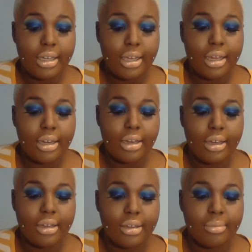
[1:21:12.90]

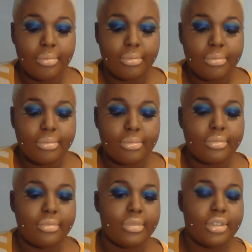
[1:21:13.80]
And
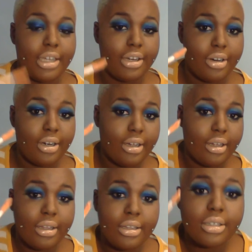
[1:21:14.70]
here it
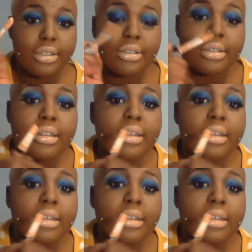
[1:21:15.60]
is.